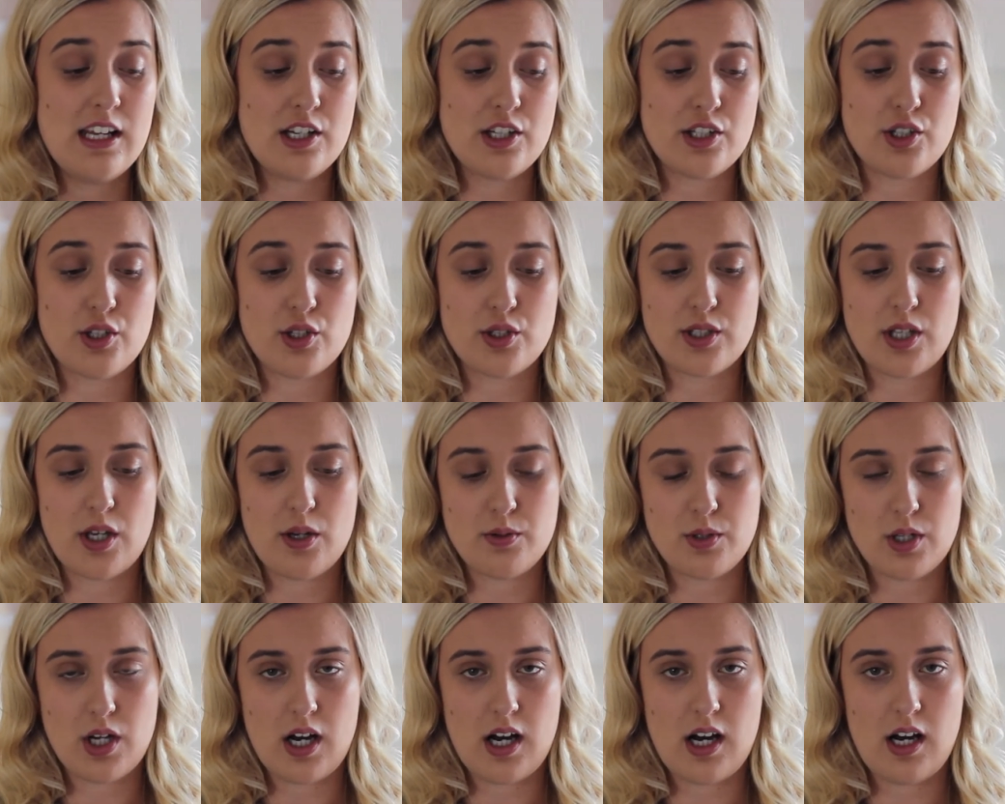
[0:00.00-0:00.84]
it's just
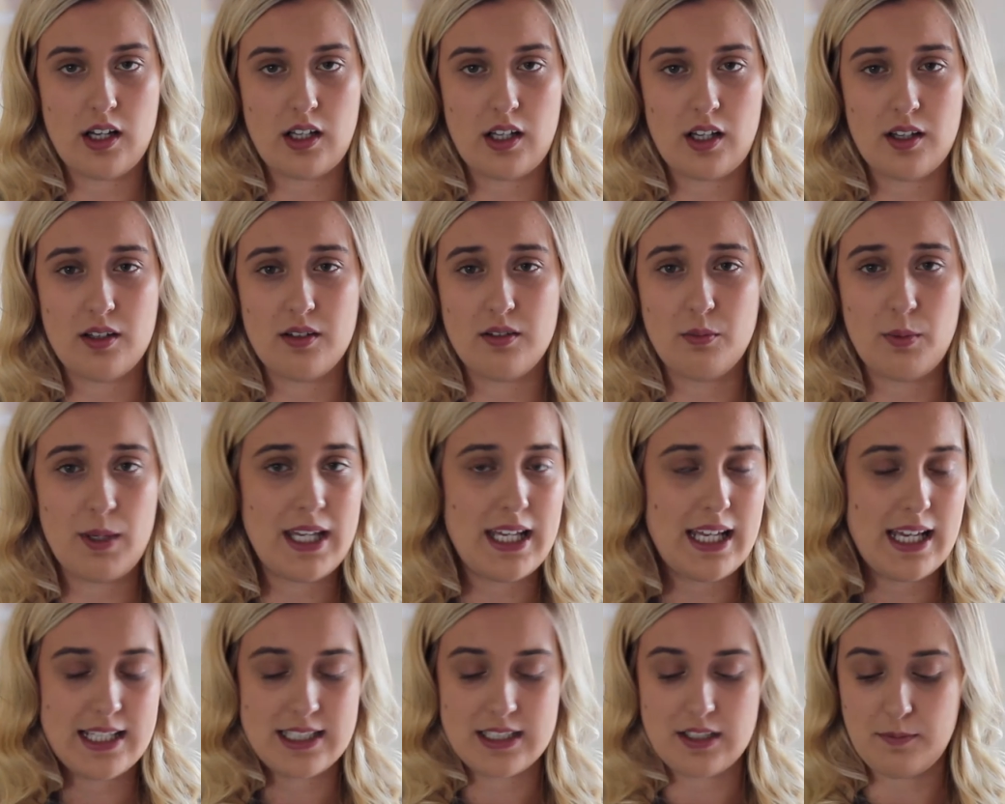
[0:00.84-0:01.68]
so dark, and
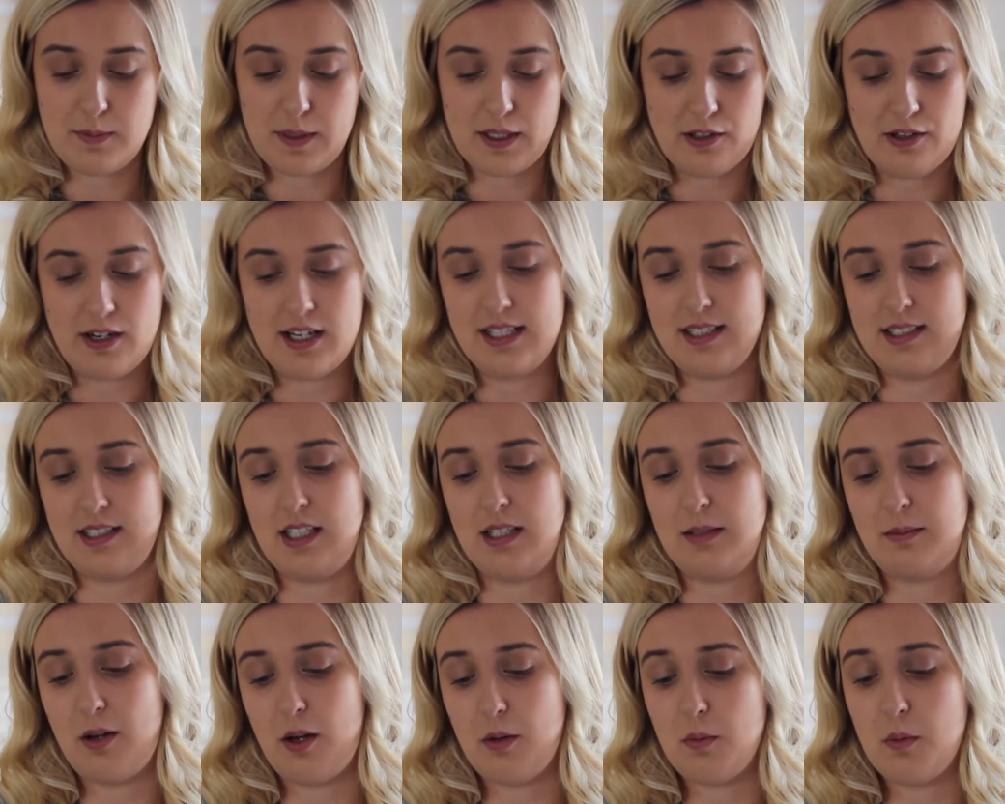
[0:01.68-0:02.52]
weekends have been crazy
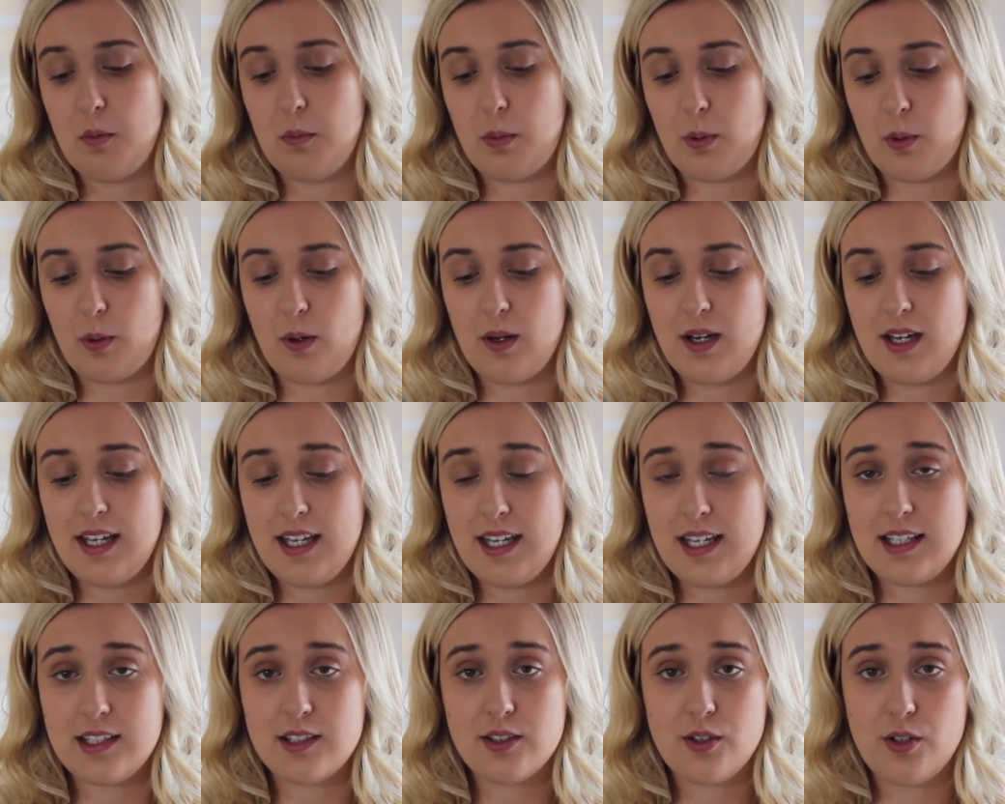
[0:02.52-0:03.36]
at the moment, but
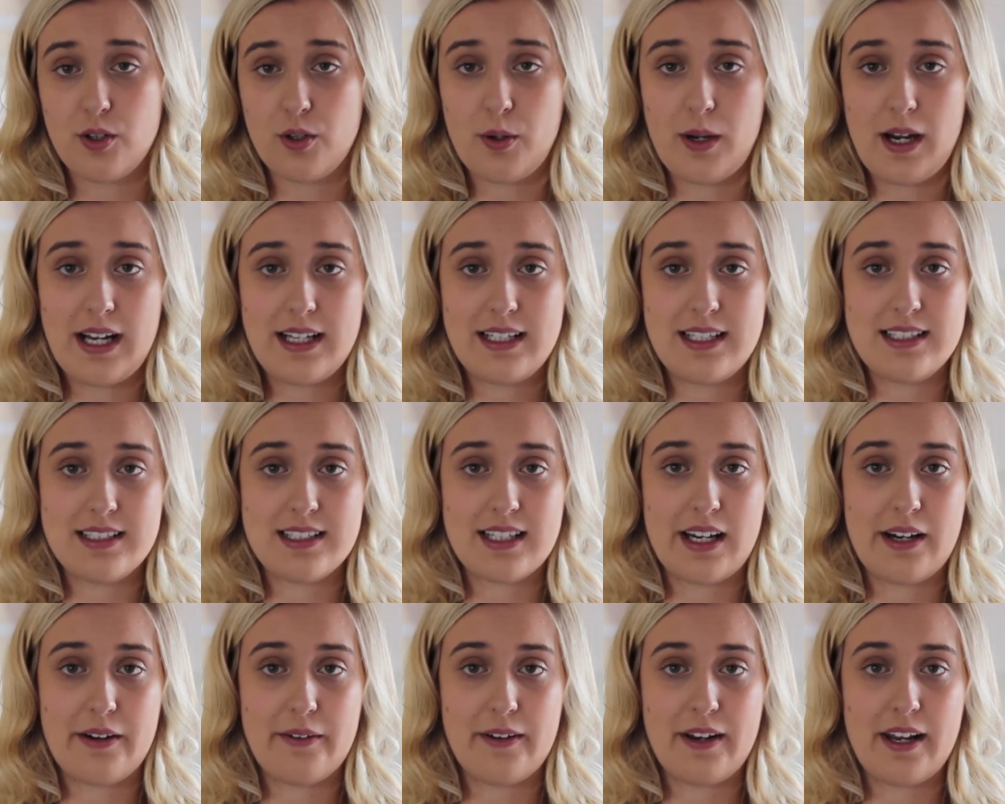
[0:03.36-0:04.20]
it's all quieting
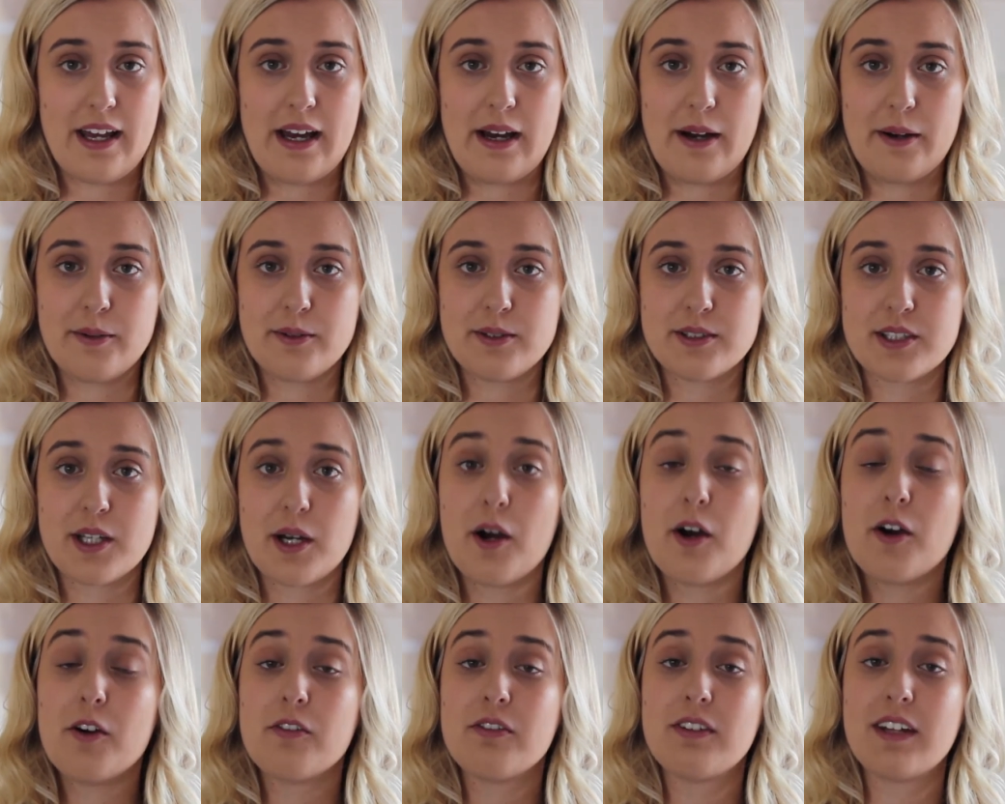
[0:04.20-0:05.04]
down now,
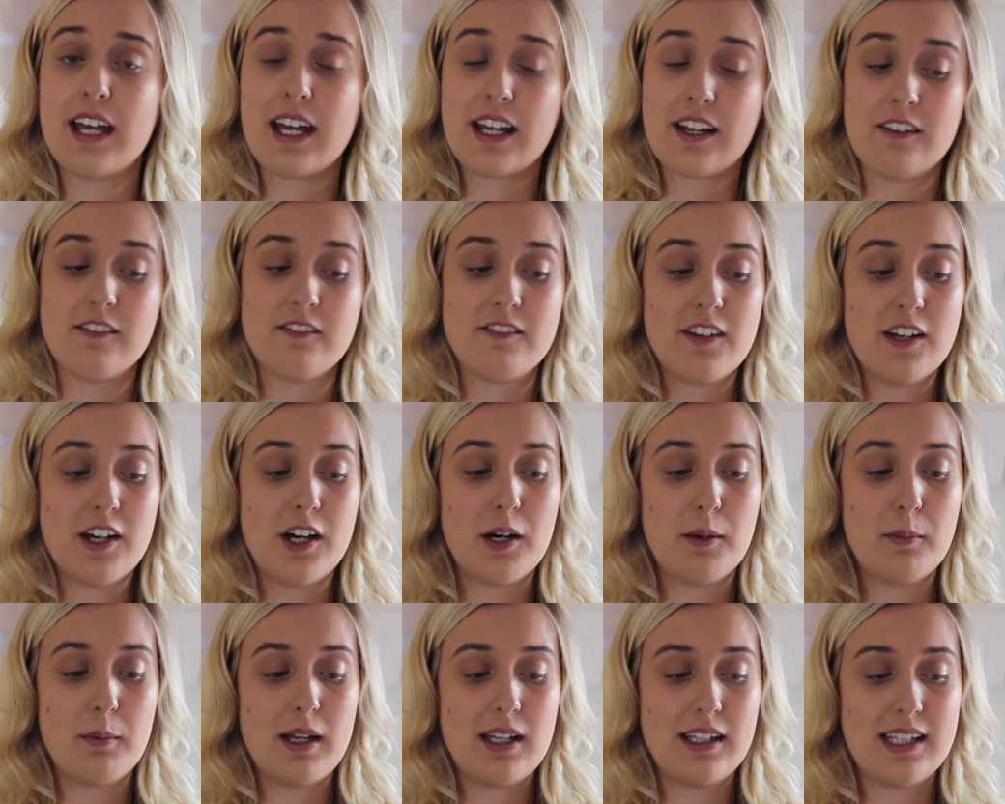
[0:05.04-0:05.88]
so hopefully I can
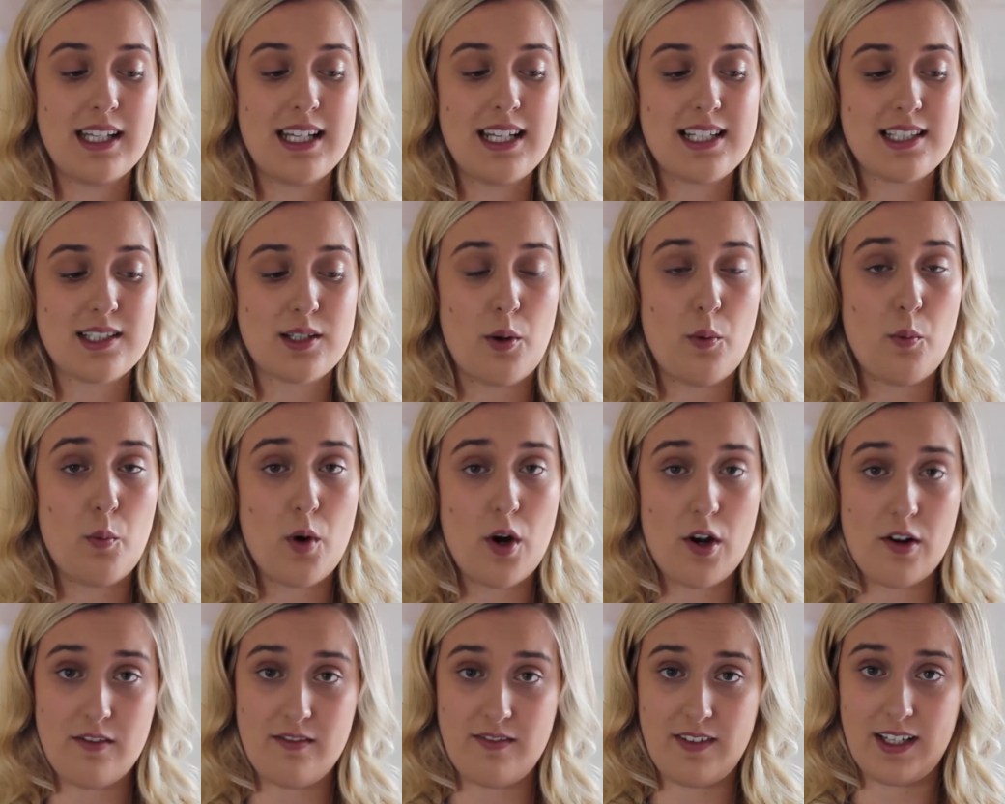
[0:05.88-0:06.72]
film at least
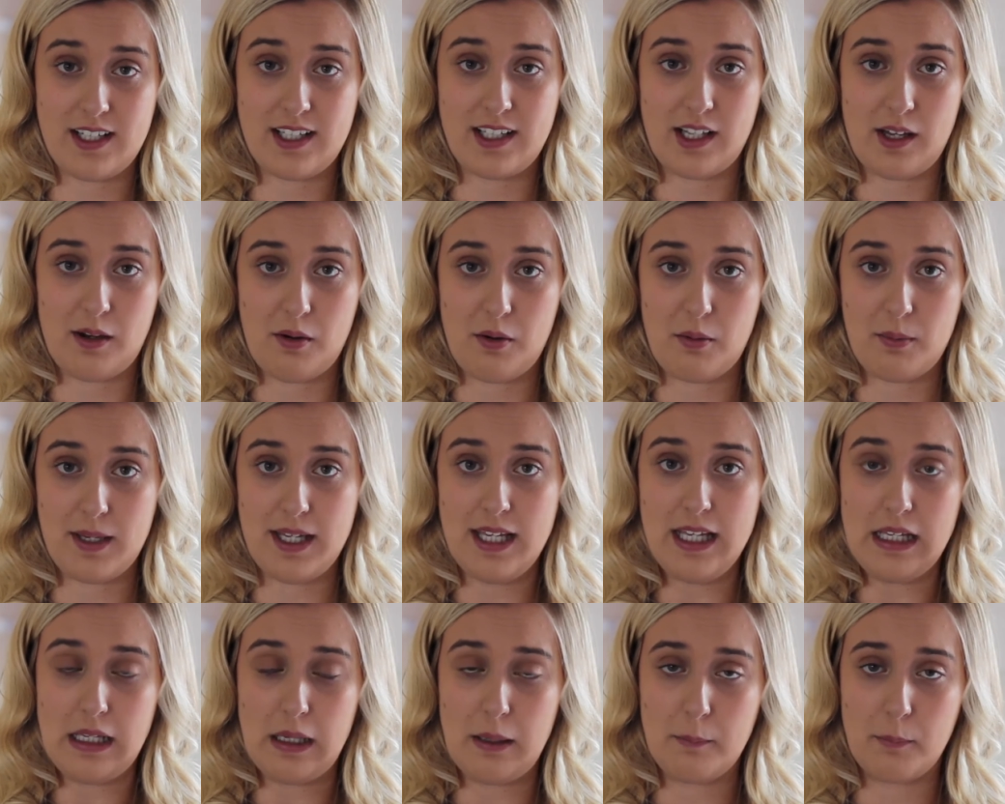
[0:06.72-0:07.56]
one video a
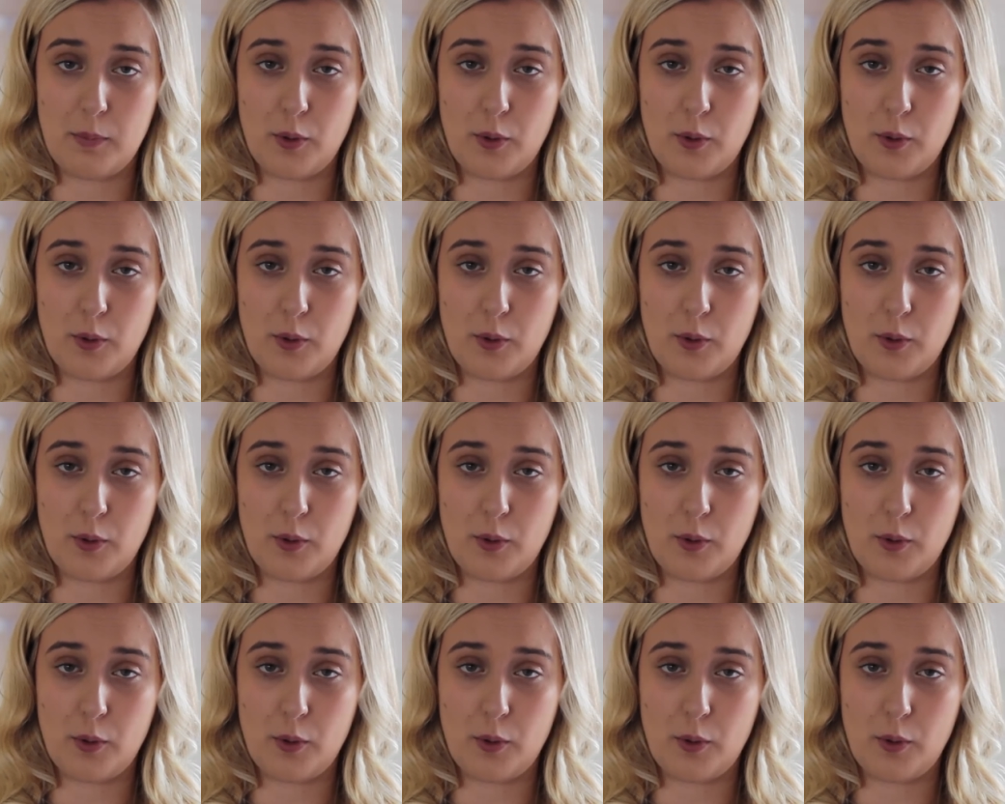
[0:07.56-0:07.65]
week,